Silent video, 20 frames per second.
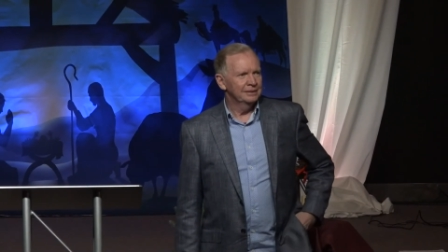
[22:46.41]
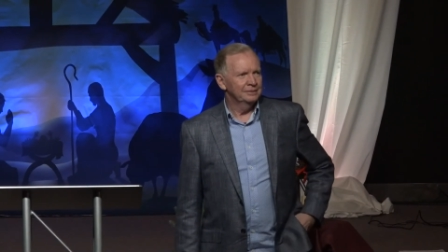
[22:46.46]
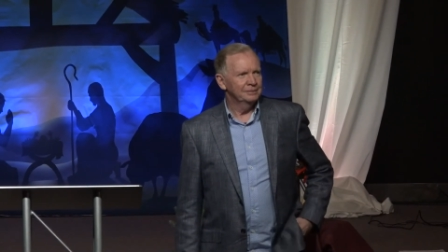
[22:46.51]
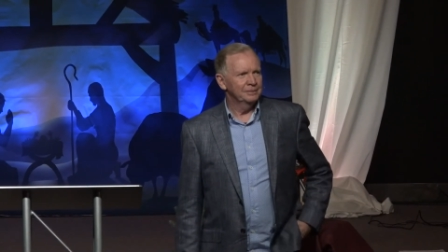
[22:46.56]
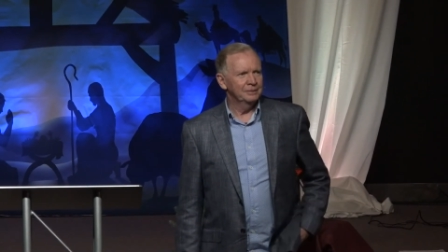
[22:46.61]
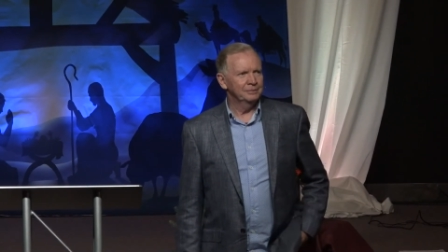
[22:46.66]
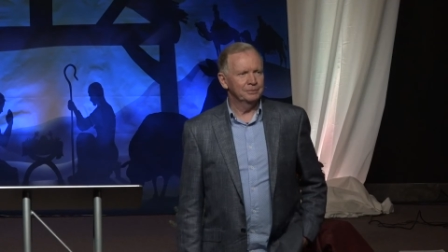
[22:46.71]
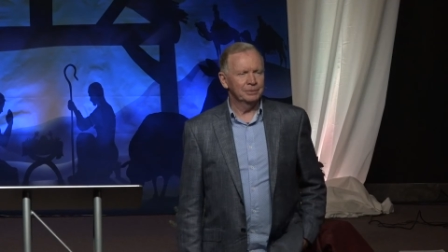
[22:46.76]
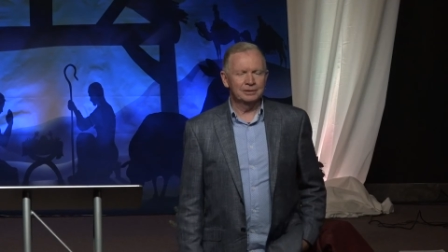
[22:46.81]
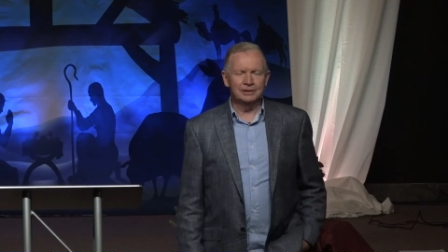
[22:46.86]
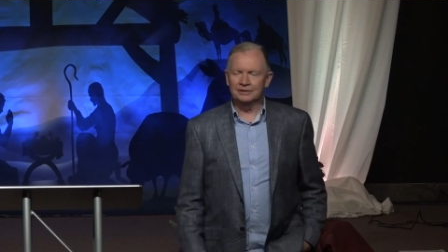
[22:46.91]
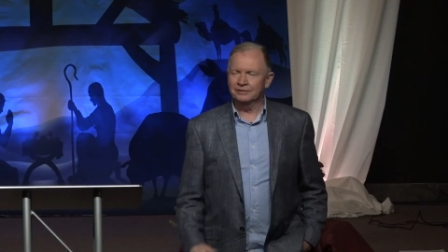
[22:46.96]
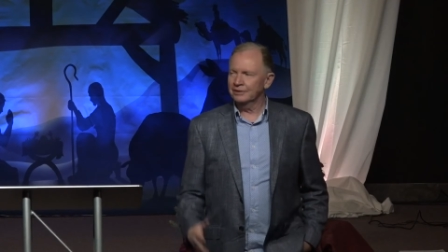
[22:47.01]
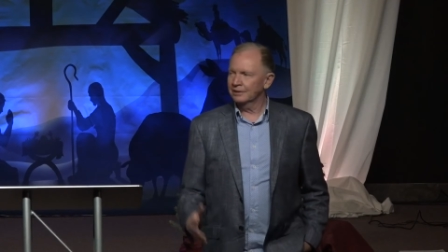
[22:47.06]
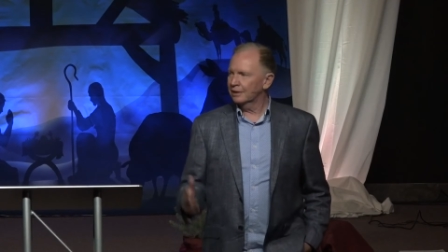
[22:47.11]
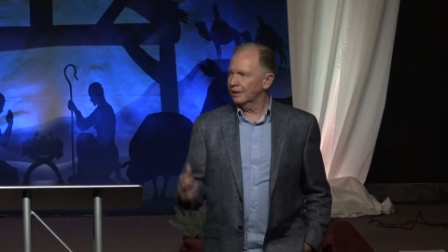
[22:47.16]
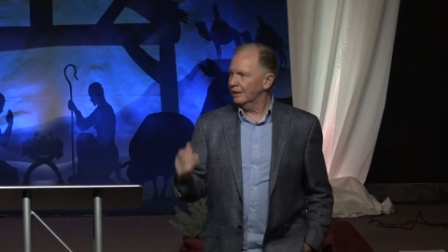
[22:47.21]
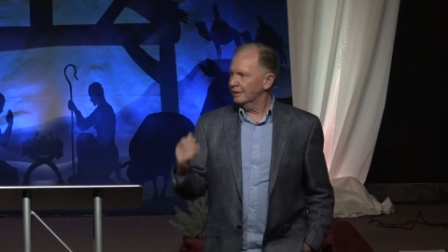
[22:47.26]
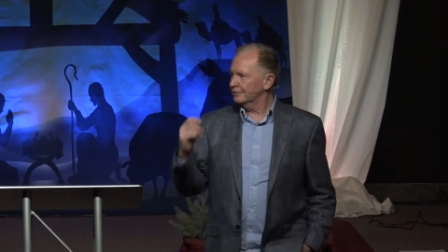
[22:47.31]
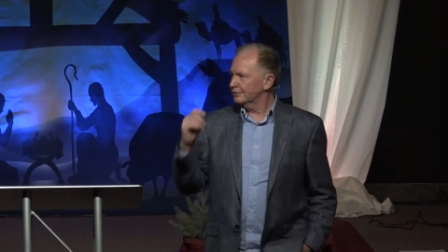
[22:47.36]
Been believing
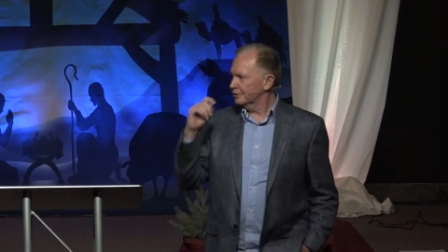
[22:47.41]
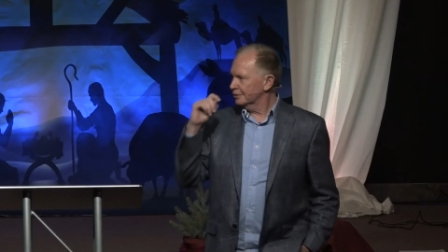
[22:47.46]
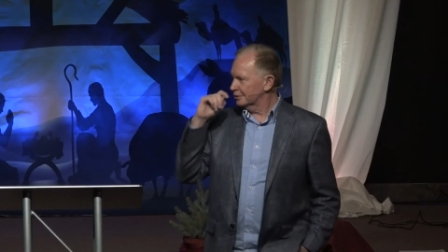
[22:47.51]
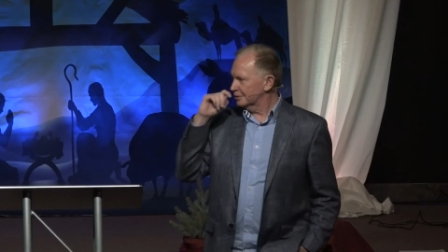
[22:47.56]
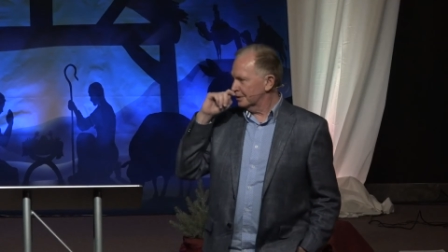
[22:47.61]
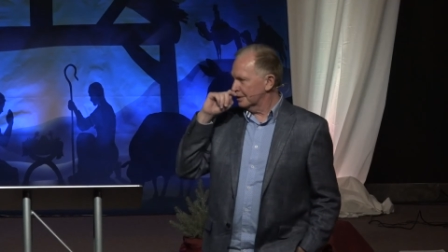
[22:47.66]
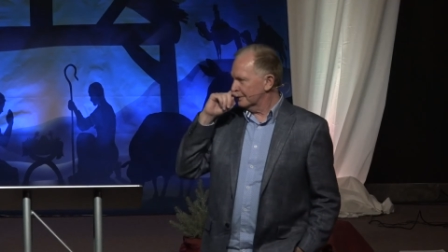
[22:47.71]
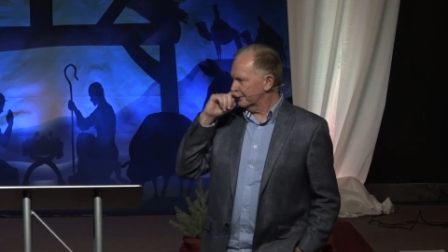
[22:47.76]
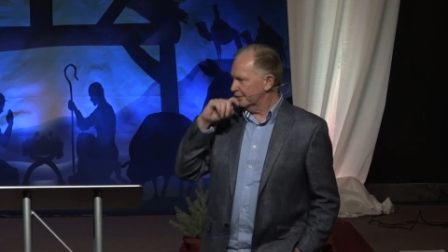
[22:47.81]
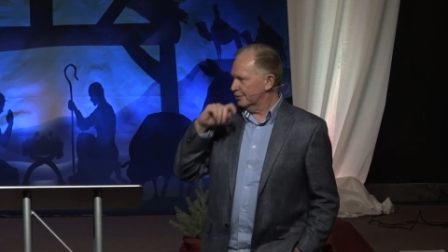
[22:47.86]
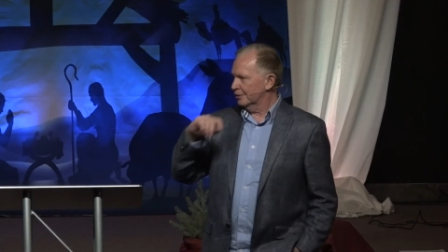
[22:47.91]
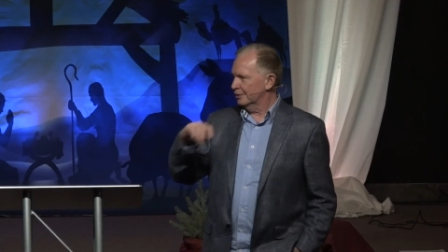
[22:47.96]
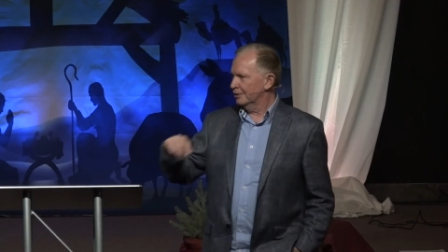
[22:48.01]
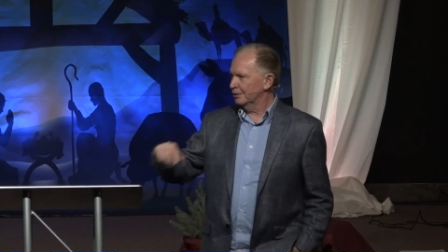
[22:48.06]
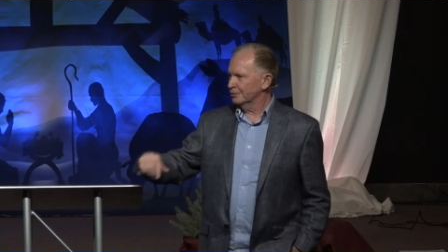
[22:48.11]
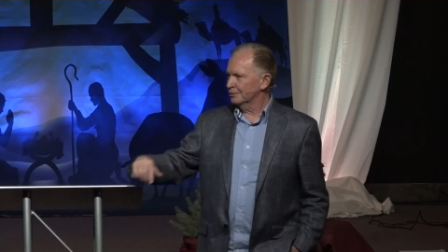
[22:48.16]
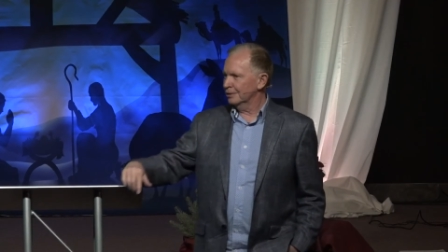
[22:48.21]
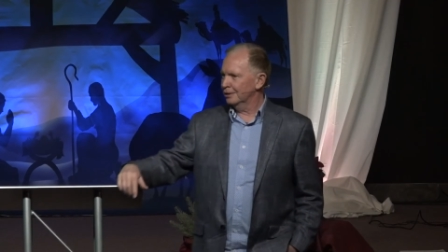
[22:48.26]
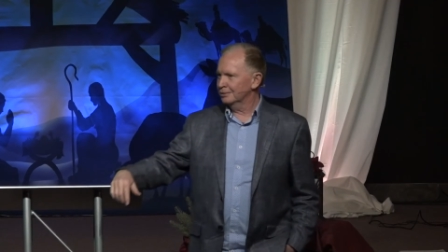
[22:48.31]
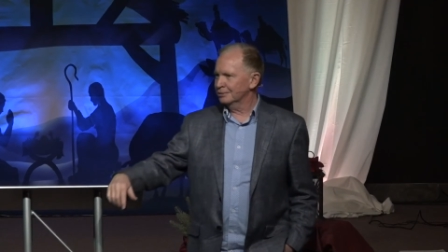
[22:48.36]
God for a truck for a
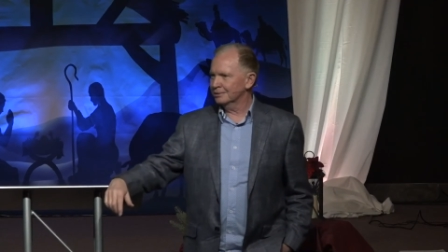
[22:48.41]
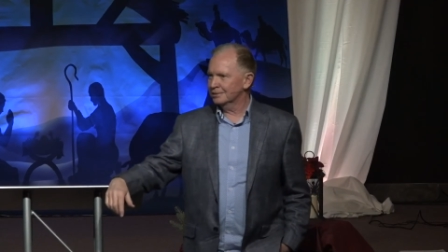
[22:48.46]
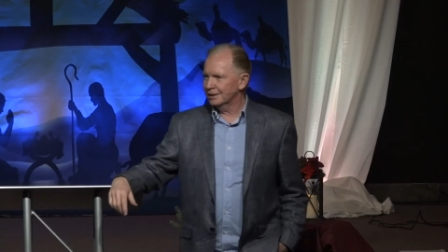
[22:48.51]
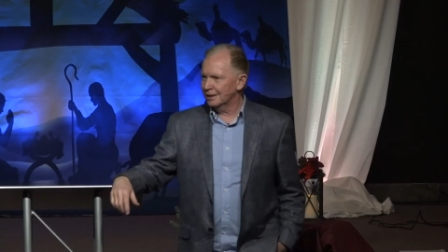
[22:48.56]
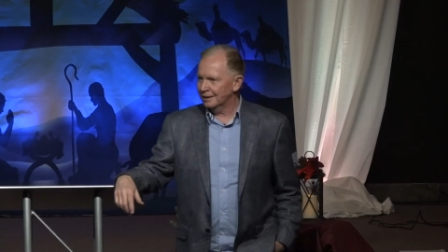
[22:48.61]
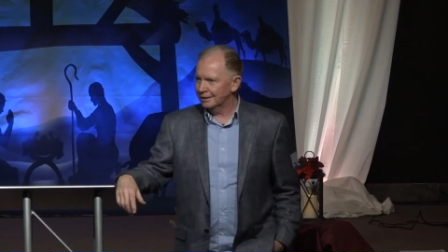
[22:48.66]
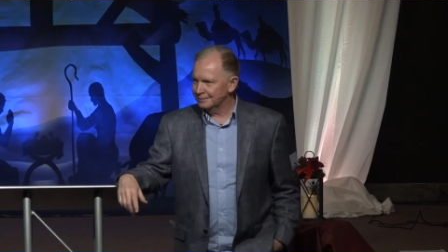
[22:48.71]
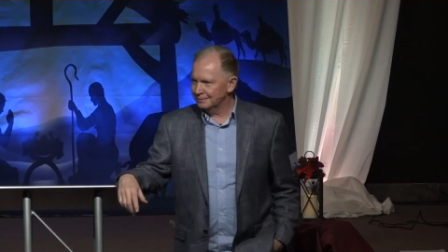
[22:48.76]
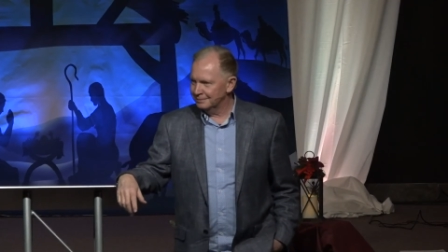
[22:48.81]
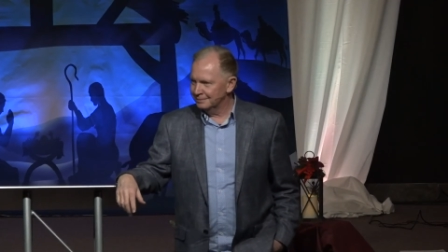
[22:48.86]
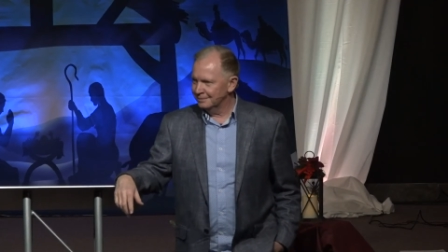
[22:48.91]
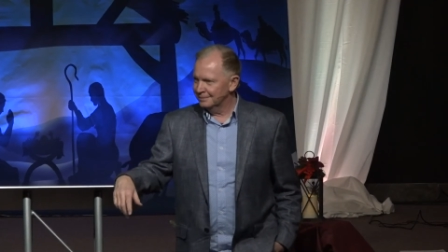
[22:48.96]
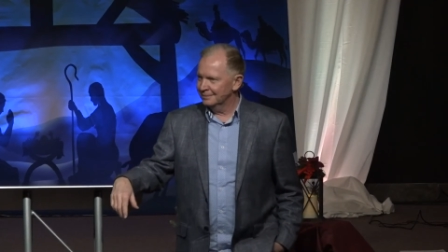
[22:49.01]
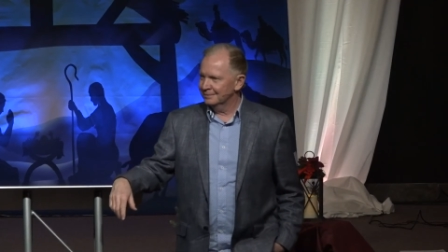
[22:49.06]
long, long time.